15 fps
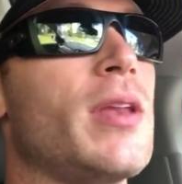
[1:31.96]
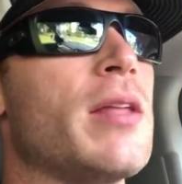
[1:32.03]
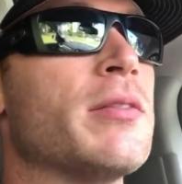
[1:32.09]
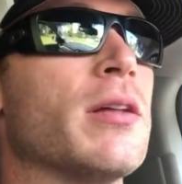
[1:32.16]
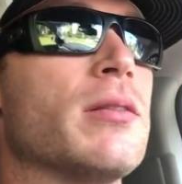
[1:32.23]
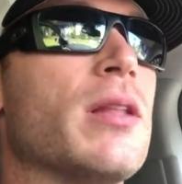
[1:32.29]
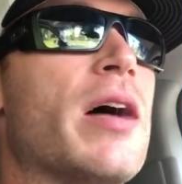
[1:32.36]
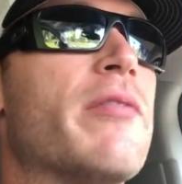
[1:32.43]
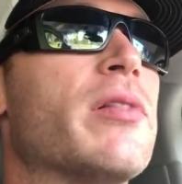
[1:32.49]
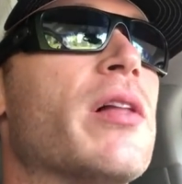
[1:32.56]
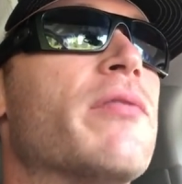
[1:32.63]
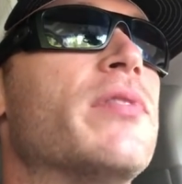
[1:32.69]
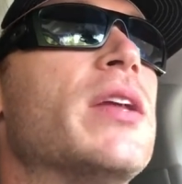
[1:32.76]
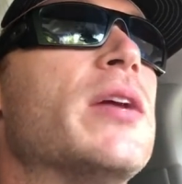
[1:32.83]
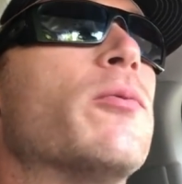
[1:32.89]
the level
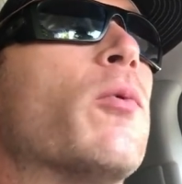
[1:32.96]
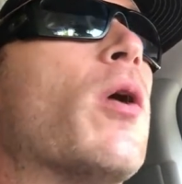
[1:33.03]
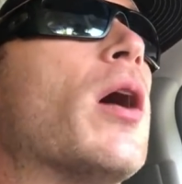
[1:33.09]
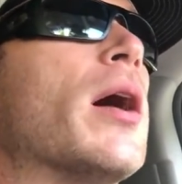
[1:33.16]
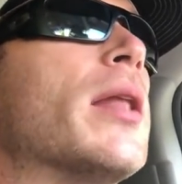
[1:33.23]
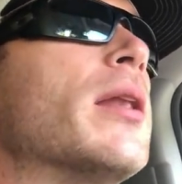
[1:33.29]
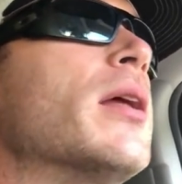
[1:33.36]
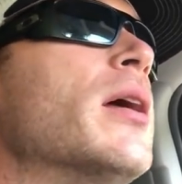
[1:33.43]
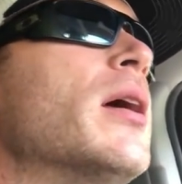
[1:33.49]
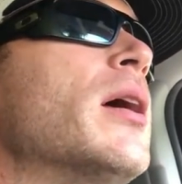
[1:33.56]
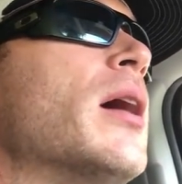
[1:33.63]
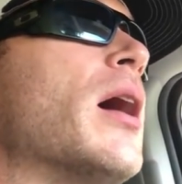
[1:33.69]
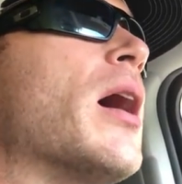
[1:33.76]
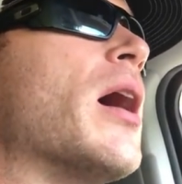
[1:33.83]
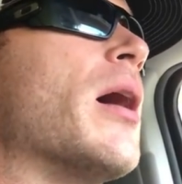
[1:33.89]
of D1.
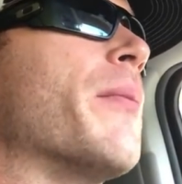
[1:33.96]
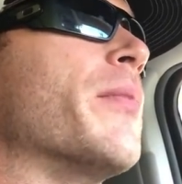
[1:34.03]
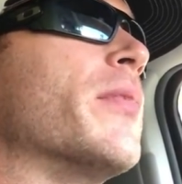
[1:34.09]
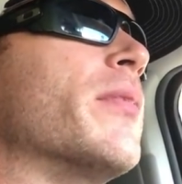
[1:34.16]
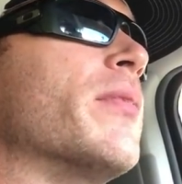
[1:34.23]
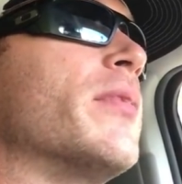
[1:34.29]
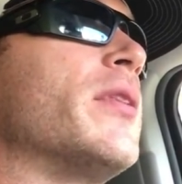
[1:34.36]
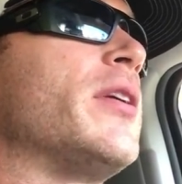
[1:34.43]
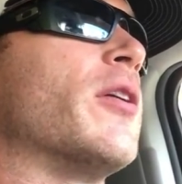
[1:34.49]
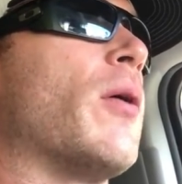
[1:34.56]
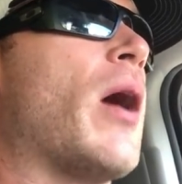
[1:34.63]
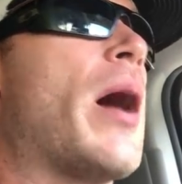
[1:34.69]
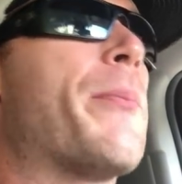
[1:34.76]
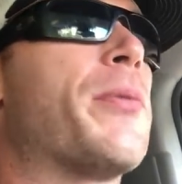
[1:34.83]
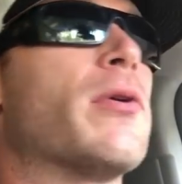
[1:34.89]
Um, you know,
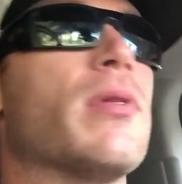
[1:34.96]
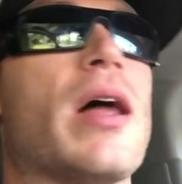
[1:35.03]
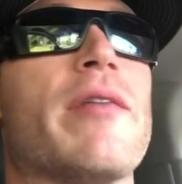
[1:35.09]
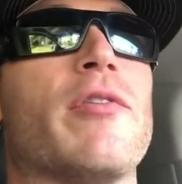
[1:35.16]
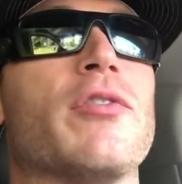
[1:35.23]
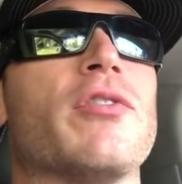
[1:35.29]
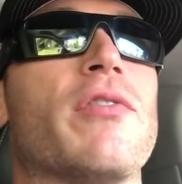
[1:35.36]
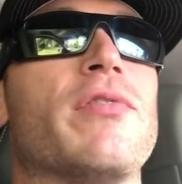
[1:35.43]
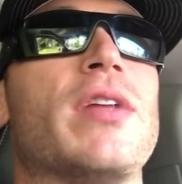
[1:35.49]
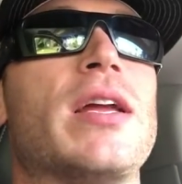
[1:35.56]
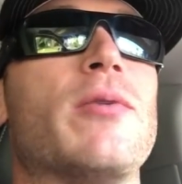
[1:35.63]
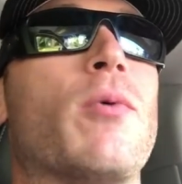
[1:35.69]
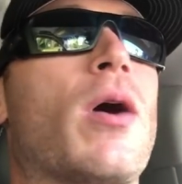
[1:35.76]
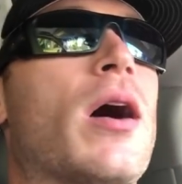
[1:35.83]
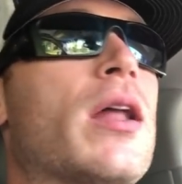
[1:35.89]
upper levels of
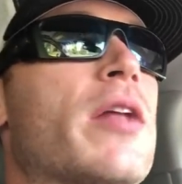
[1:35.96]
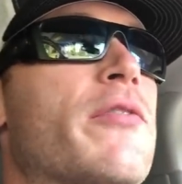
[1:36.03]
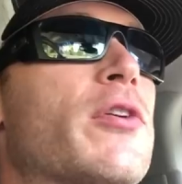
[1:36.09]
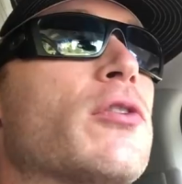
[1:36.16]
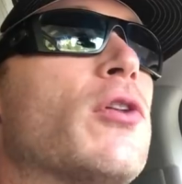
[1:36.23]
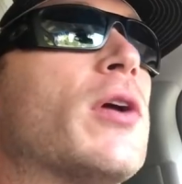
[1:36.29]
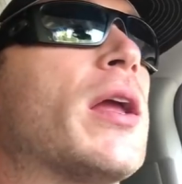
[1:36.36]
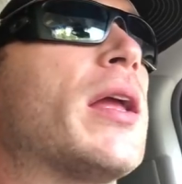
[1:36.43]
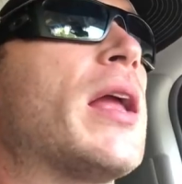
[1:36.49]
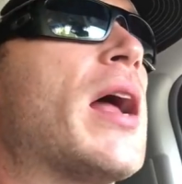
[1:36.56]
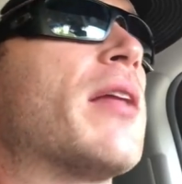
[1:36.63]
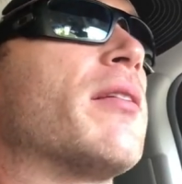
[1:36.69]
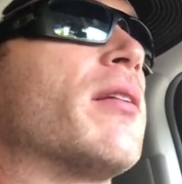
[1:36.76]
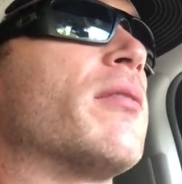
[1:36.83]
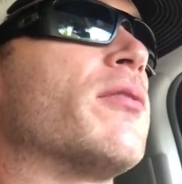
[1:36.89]
D1, if you're looking
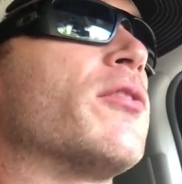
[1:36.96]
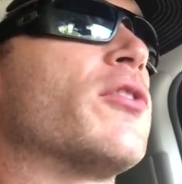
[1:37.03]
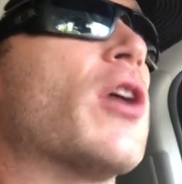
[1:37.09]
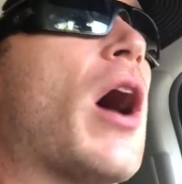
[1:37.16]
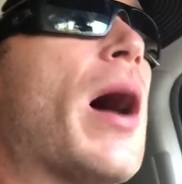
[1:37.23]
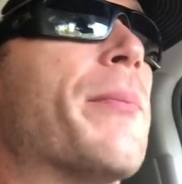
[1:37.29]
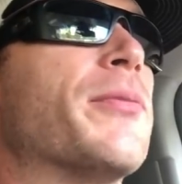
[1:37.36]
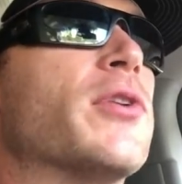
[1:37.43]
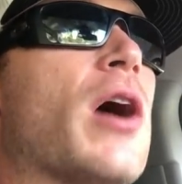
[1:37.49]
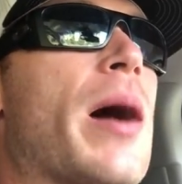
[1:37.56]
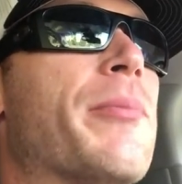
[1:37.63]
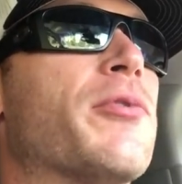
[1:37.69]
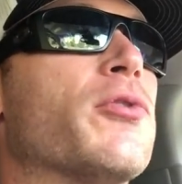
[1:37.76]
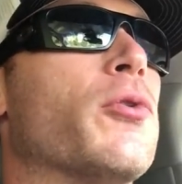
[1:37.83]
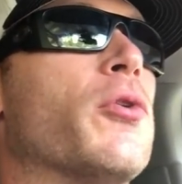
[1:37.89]
at top
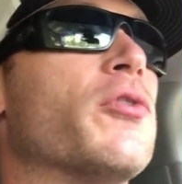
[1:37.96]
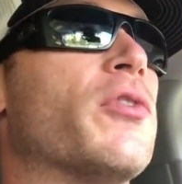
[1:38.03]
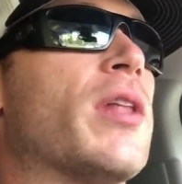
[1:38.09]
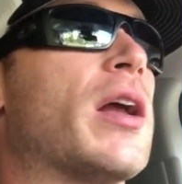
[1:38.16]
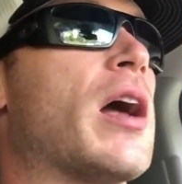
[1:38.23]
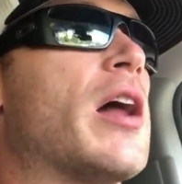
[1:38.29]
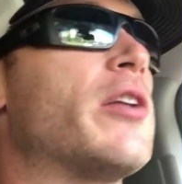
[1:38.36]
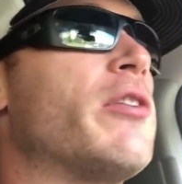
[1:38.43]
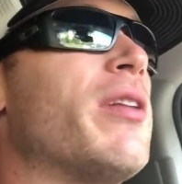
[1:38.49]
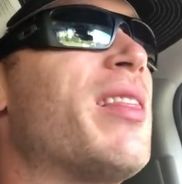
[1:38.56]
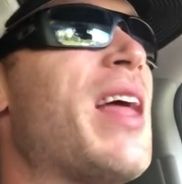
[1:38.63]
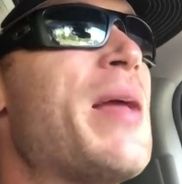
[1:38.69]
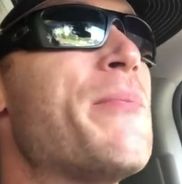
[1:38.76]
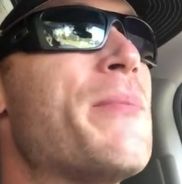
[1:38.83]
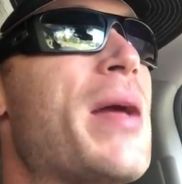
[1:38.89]
top schools in the country,
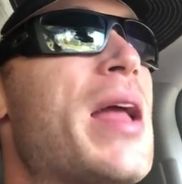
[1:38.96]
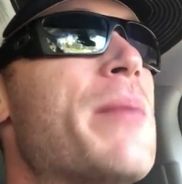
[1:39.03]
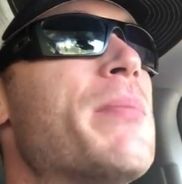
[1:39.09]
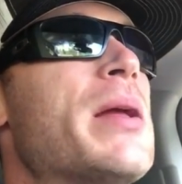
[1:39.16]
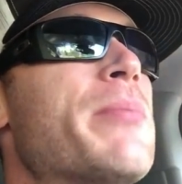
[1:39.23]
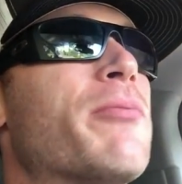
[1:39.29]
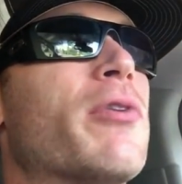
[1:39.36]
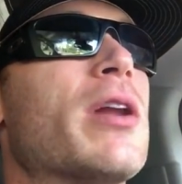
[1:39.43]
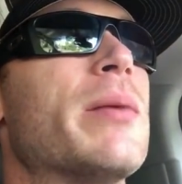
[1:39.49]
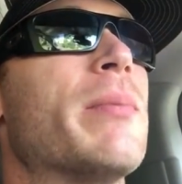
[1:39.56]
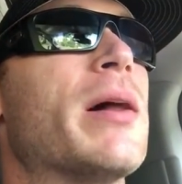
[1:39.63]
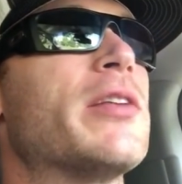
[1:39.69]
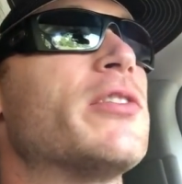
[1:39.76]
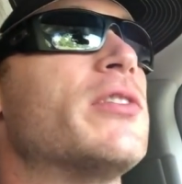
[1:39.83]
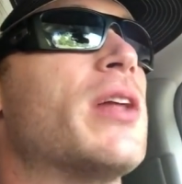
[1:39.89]
they may be pretty
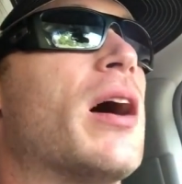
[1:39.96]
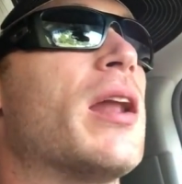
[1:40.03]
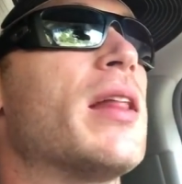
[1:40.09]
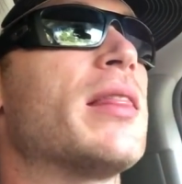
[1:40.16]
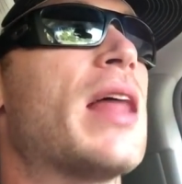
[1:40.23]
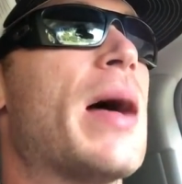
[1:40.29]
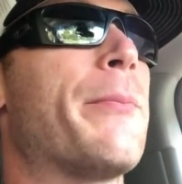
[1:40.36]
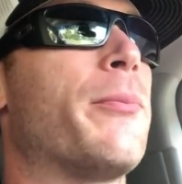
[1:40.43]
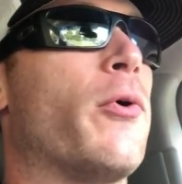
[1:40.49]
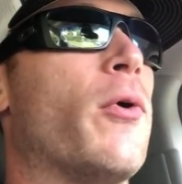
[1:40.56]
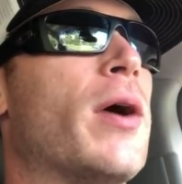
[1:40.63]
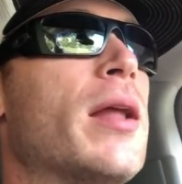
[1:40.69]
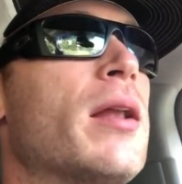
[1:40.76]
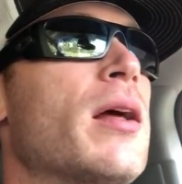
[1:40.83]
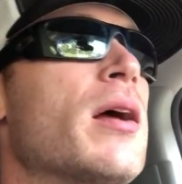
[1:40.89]
much done at that
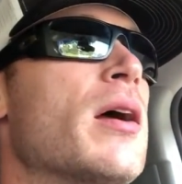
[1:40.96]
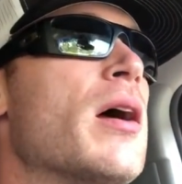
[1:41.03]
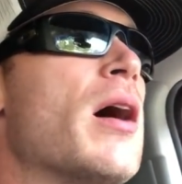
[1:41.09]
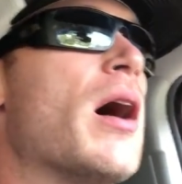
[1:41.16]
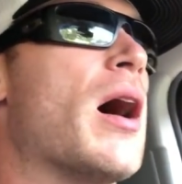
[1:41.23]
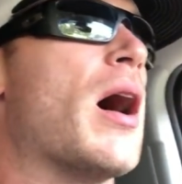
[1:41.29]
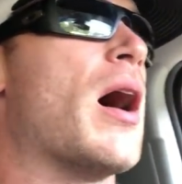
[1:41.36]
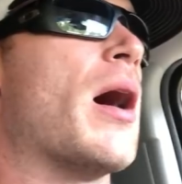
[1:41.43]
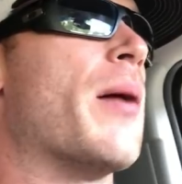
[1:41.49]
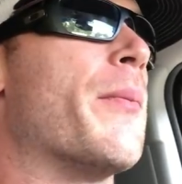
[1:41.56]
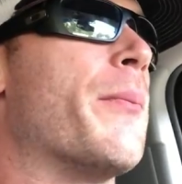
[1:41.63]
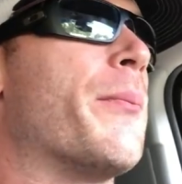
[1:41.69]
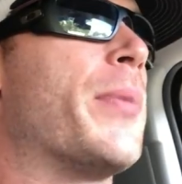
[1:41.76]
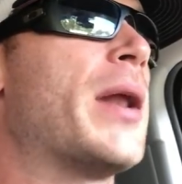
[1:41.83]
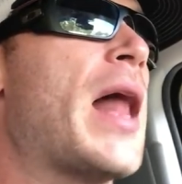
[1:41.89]
point.
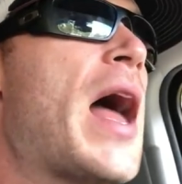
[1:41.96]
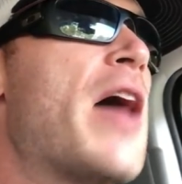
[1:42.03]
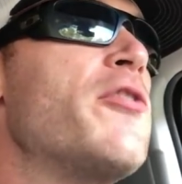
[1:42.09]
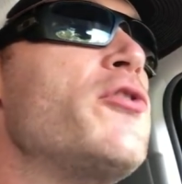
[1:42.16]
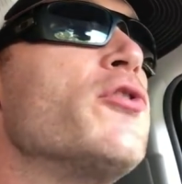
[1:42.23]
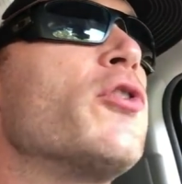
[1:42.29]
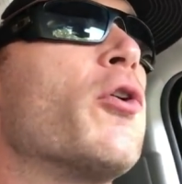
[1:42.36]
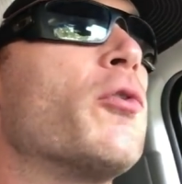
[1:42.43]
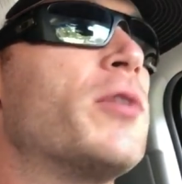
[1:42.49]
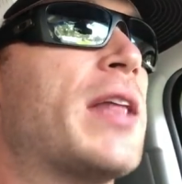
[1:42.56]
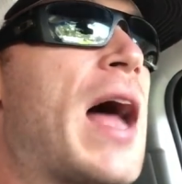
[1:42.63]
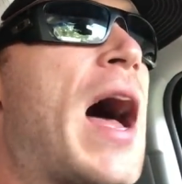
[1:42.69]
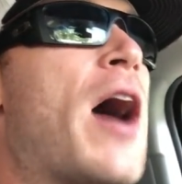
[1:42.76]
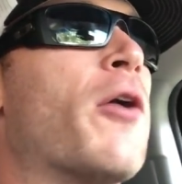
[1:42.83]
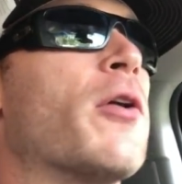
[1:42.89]
Um, but as you go
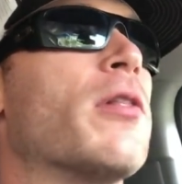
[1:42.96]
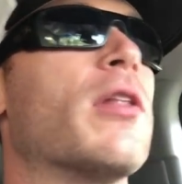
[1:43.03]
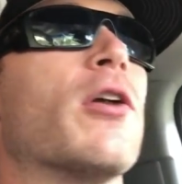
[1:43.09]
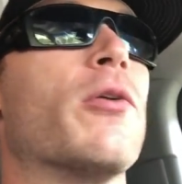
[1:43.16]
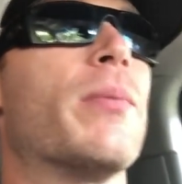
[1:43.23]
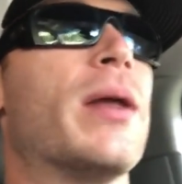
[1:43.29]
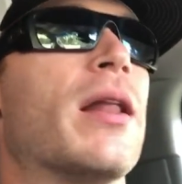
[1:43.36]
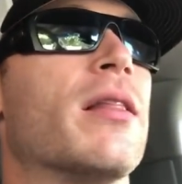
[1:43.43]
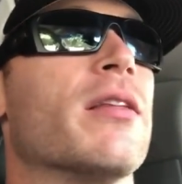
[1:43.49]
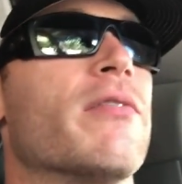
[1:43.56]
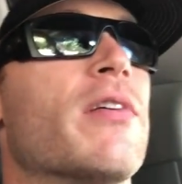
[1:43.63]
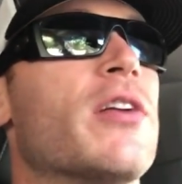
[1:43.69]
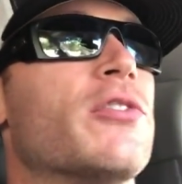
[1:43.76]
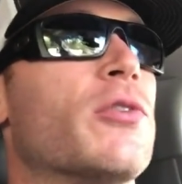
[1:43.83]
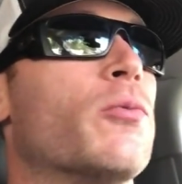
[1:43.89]
down a little bit in
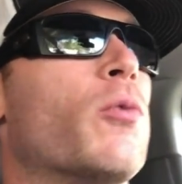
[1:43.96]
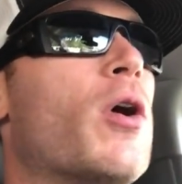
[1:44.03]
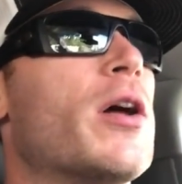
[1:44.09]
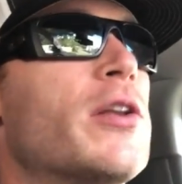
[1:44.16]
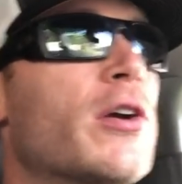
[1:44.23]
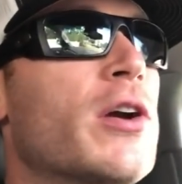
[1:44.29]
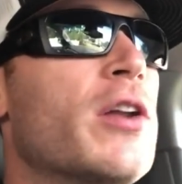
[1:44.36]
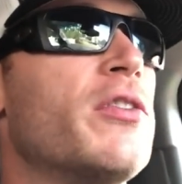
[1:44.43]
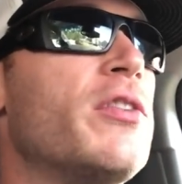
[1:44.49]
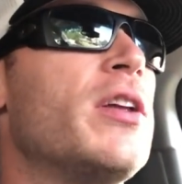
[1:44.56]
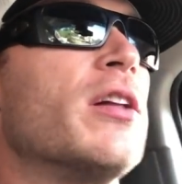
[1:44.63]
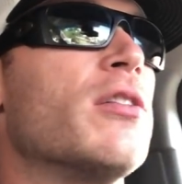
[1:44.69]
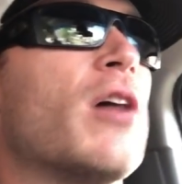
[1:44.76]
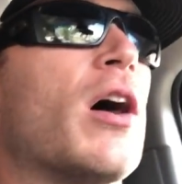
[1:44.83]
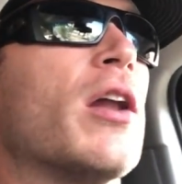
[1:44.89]
Division One, you're going to
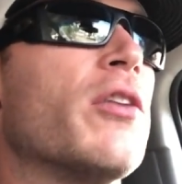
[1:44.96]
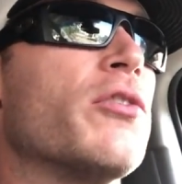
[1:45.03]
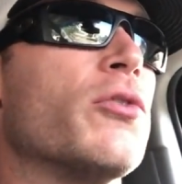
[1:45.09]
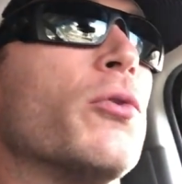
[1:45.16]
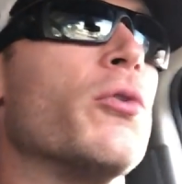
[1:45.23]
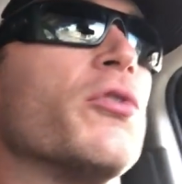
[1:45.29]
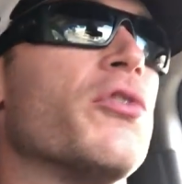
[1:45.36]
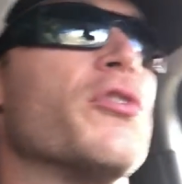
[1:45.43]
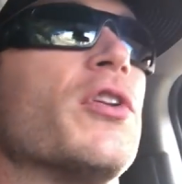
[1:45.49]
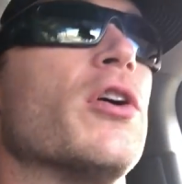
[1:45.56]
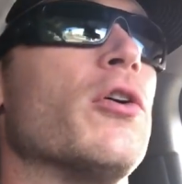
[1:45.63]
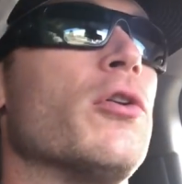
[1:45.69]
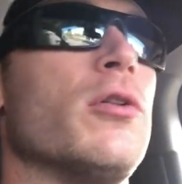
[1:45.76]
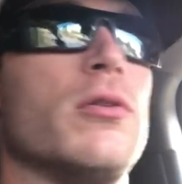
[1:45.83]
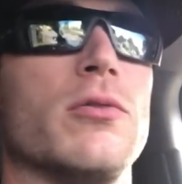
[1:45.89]
see a lot of schools
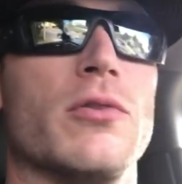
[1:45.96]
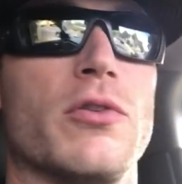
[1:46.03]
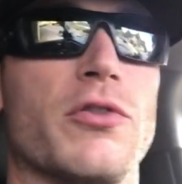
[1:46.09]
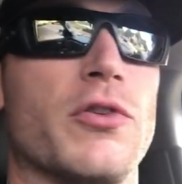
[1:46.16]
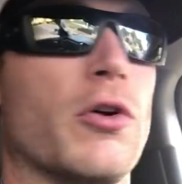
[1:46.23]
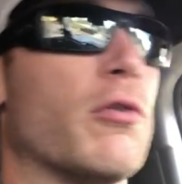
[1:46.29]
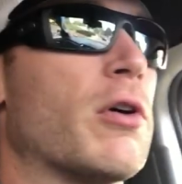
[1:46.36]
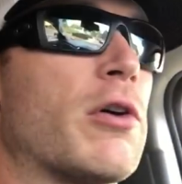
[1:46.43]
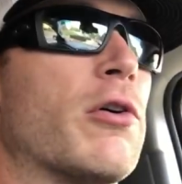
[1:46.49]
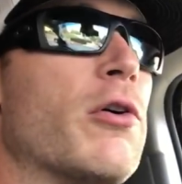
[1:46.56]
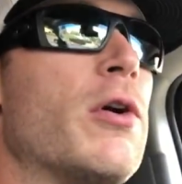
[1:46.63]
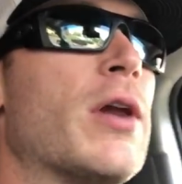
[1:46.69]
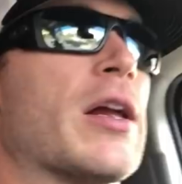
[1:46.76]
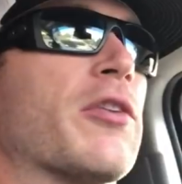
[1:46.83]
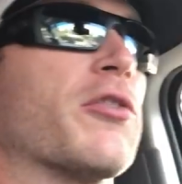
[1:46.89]
still still
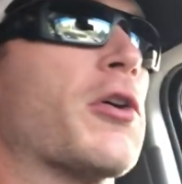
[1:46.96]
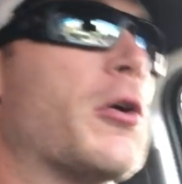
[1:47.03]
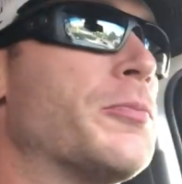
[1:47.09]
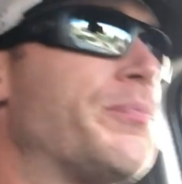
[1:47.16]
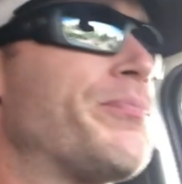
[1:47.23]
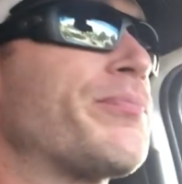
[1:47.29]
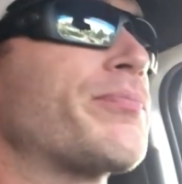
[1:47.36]
recruiting. So